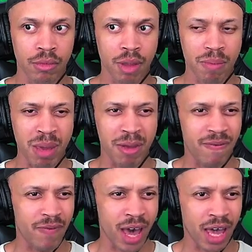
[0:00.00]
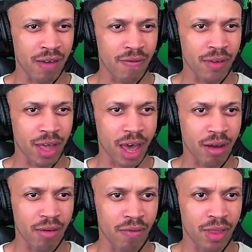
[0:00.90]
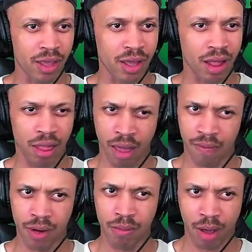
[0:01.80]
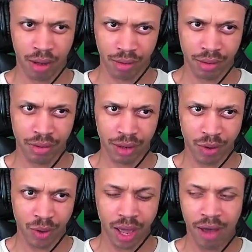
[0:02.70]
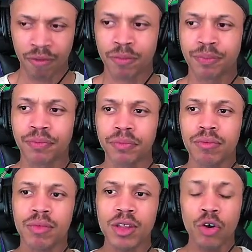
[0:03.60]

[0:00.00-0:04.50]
maybe 5 out of the 11 boxes that we have, or